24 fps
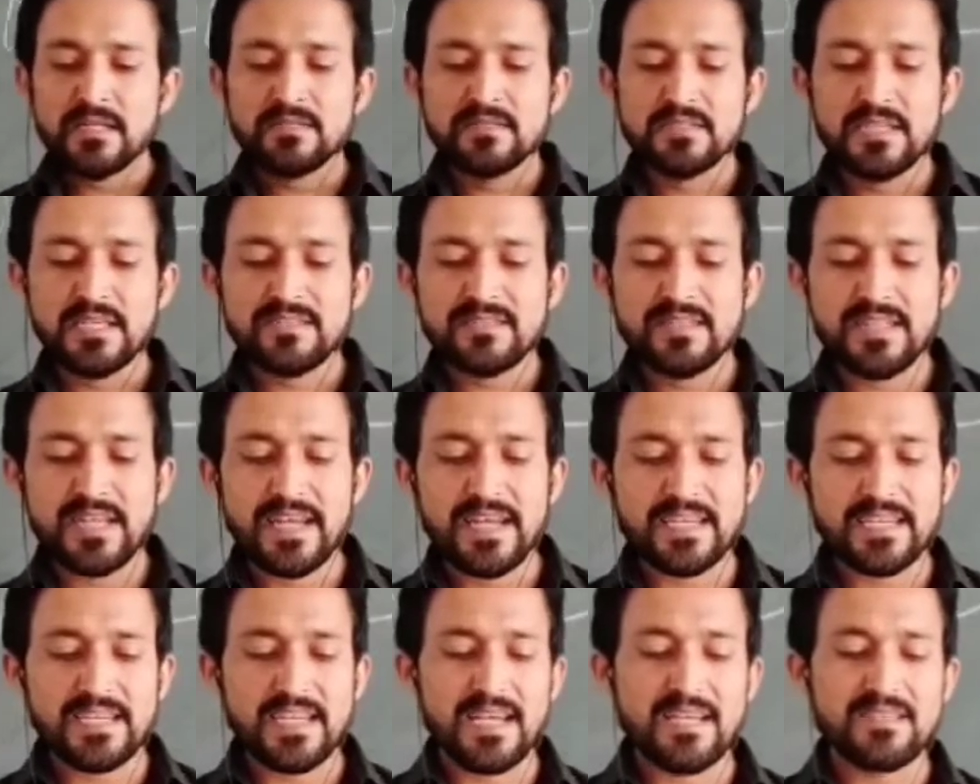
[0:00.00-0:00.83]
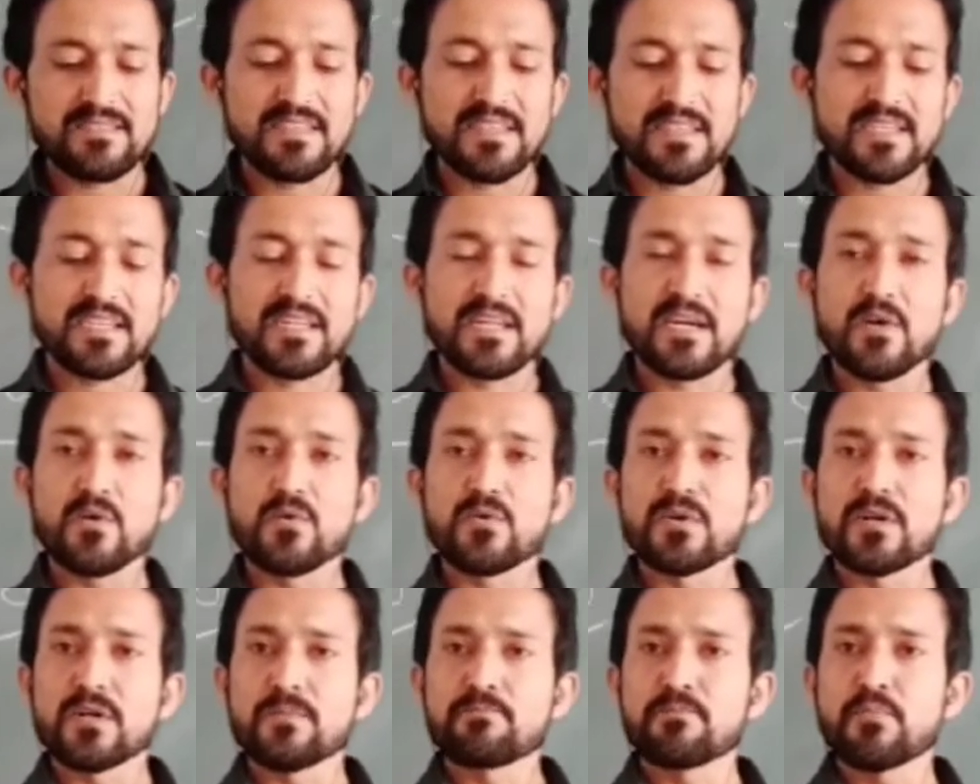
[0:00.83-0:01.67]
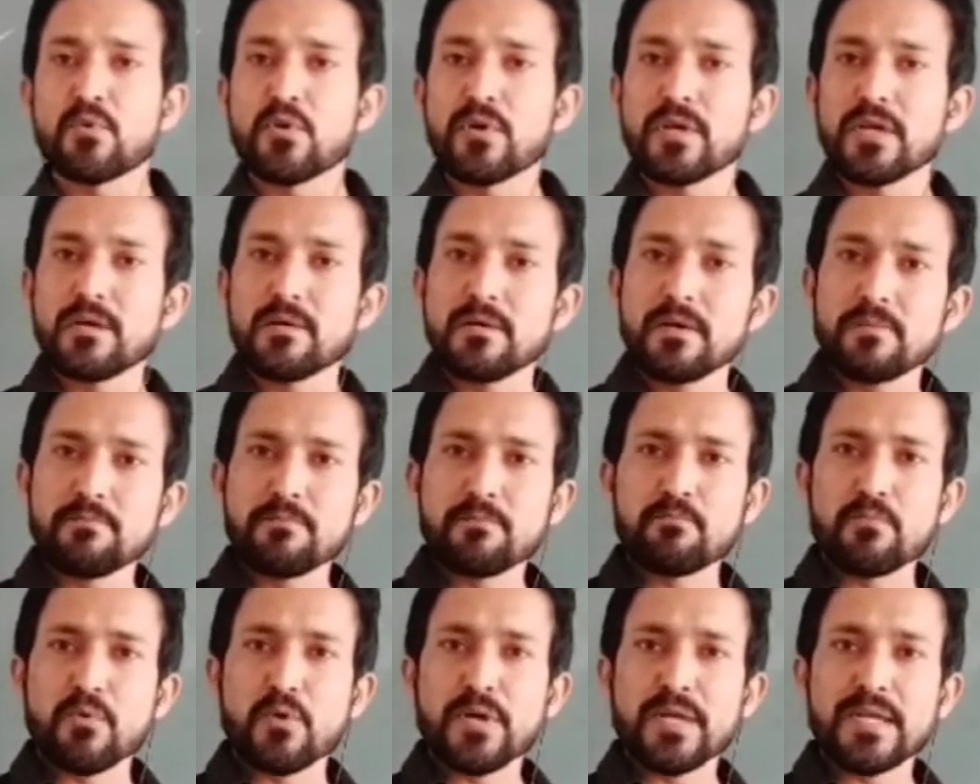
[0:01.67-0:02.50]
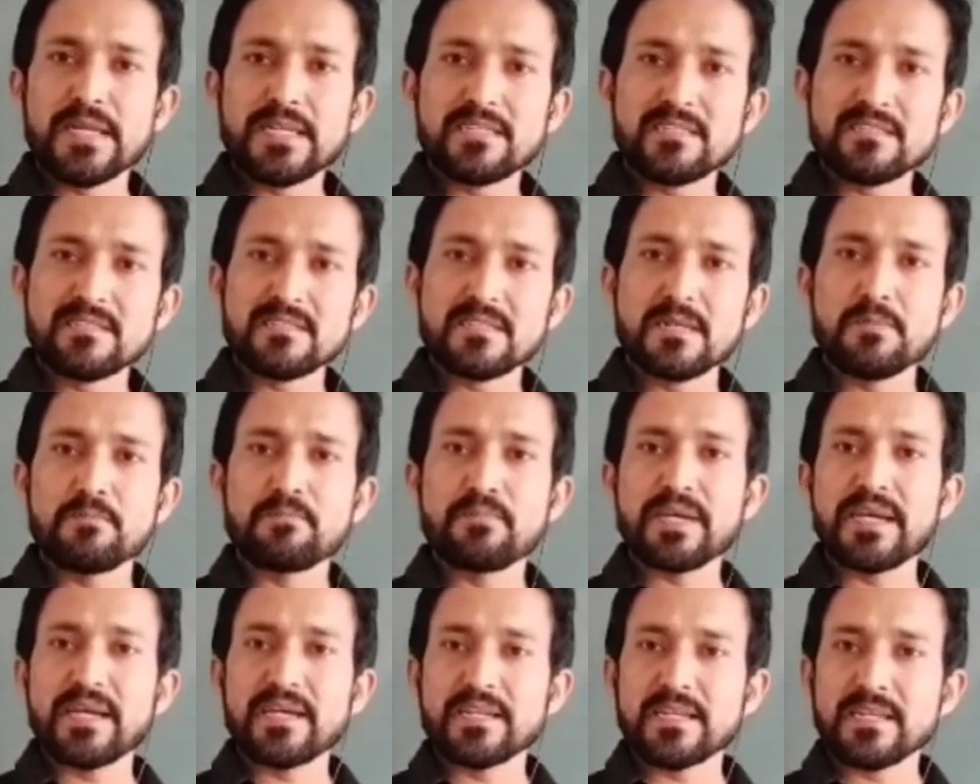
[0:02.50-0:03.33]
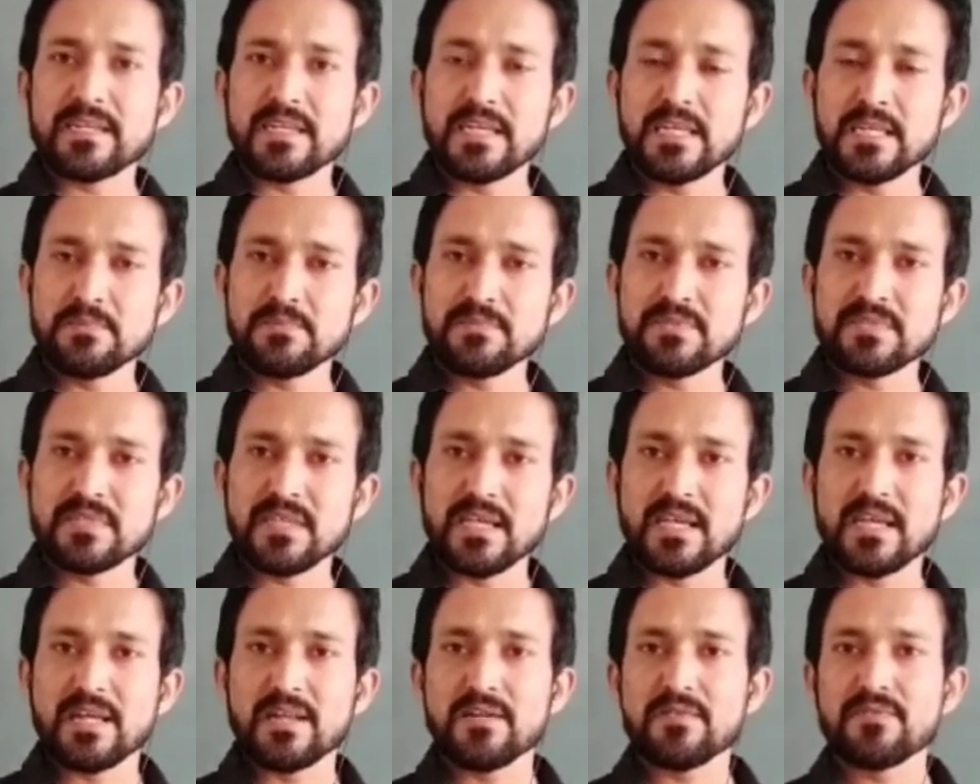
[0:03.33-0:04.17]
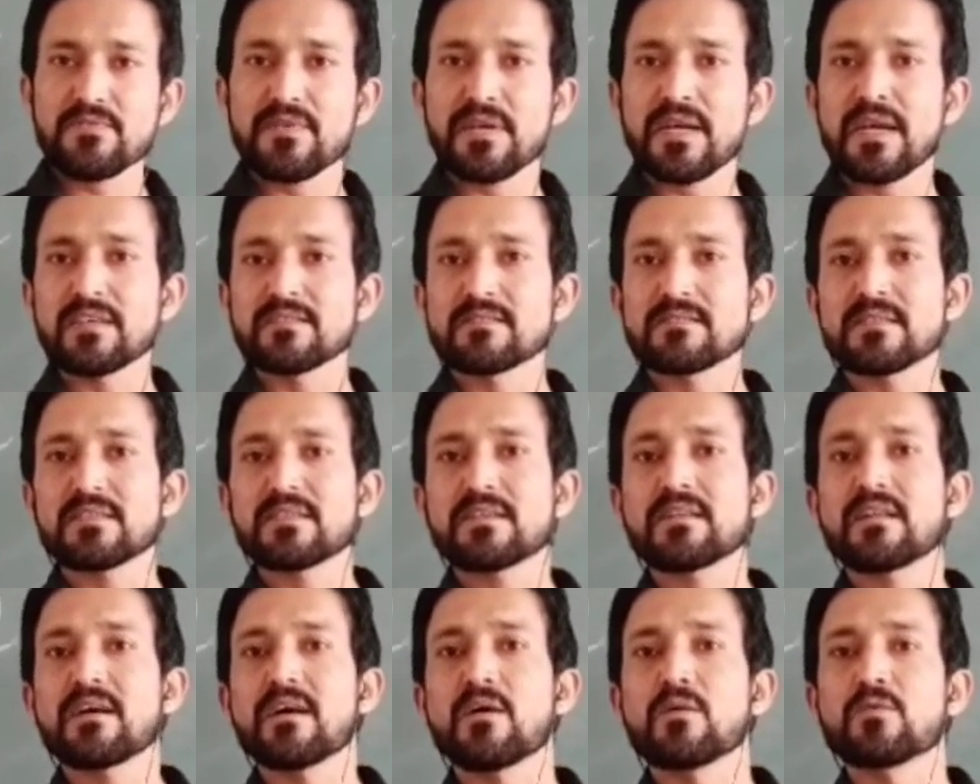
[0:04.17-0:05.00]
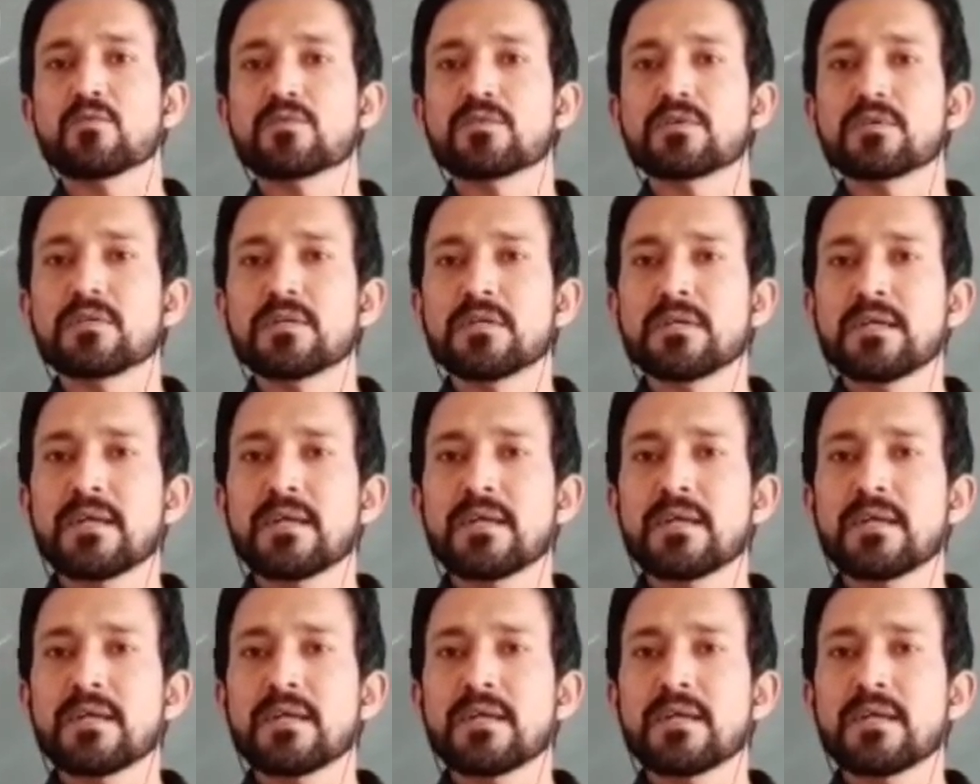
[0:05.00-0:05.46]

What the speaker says: Just like as a cloud, the poet is comparing himself as a cloud.